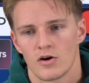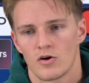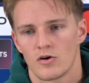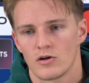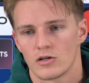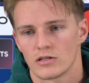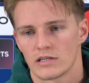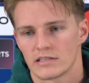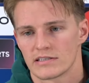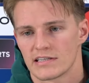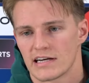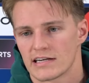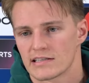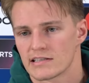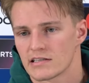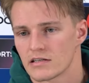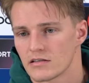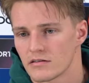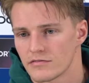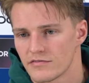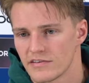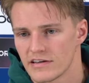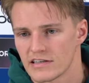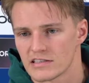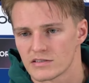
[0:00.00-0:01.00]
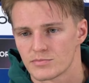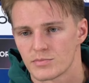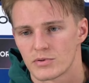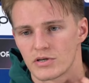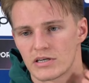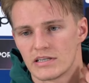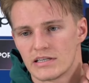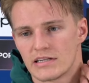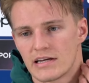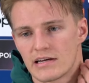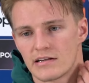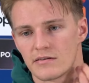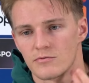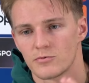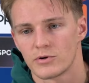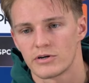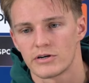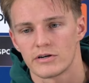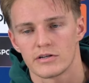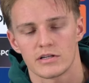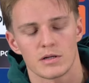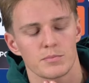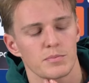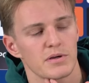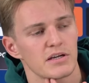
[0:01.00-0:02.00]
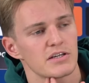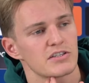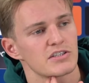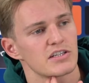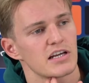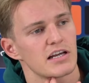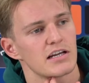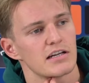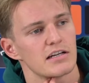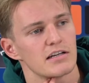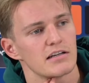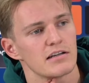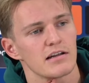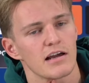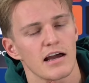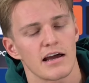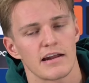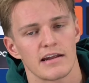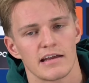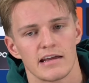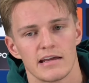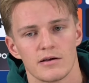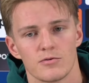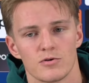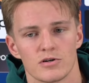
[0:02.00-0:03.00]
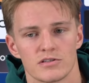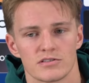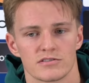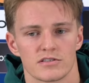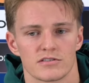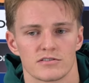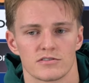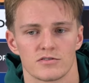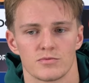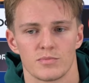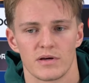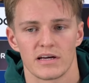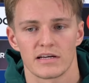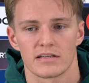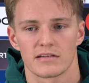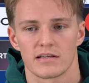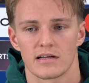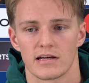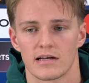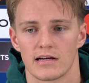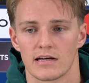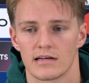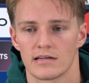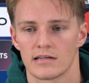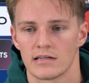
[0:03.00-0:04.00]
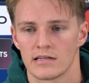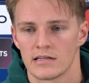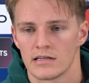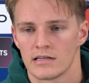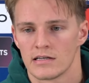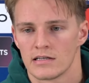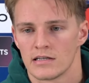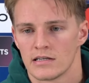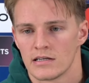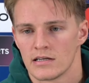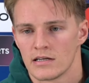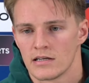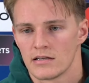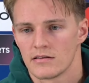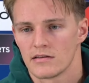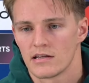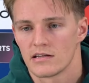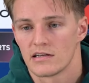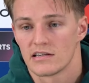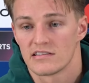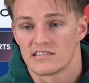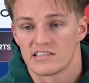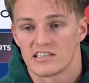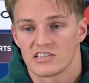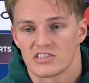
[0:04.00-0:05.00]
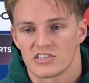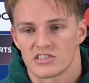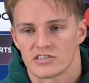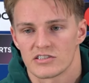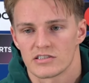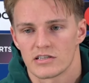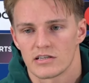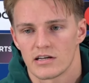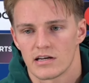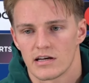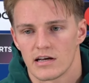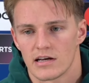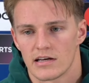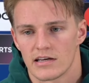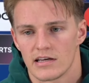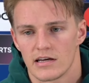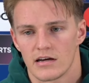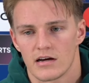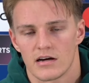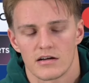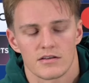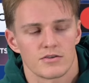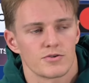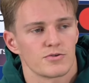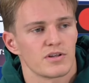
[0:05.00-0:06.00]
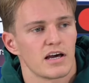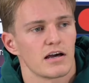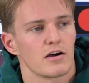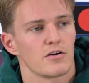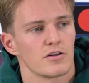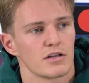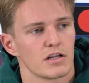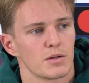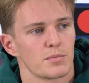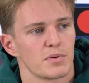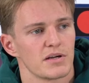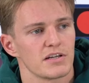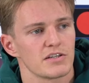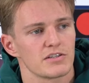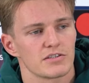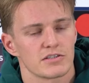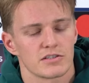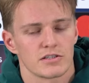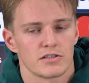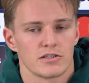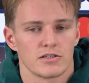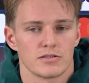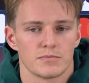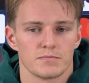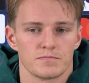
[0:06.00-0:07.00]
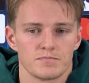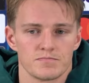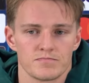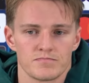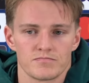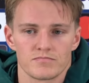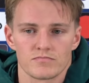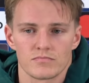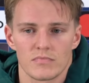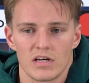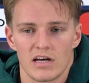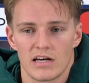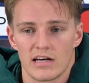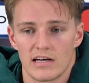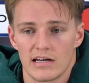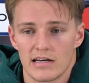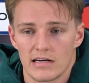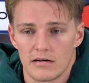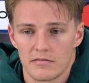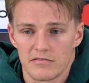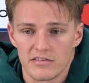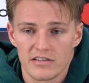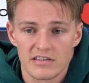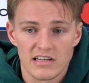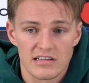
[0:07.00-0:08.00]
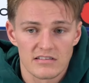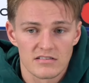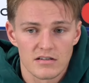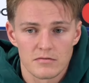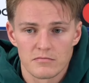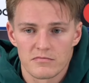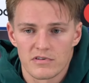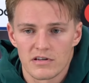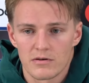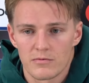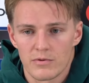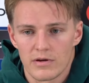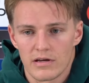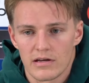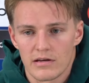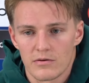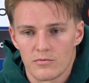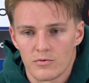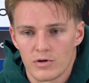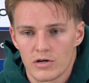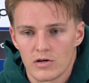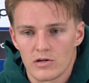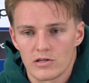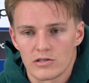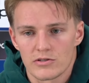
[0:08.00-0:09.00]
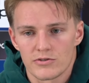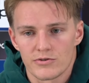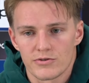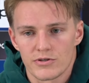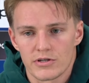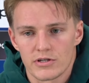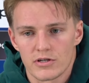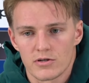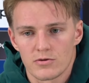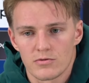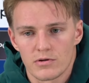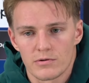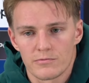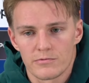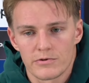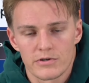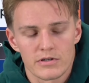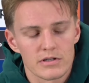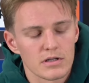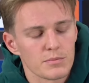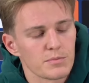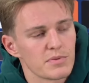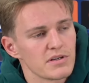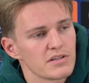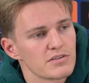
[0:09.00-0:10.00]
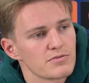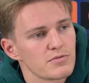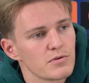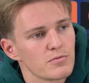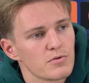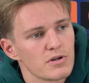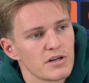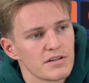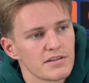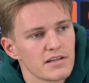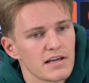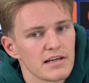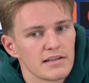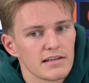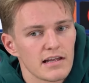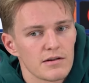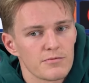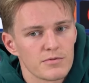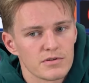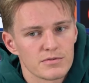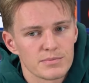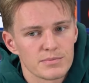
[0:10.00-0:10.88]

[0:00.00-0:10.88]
all the tactical things. But in the end, we're on the pitch, and and he wants us to make the the decisions. Uh, he can't do that on the pitch, so uh, I think that's something we we all do. You know, when we're on the pitch, we want to take that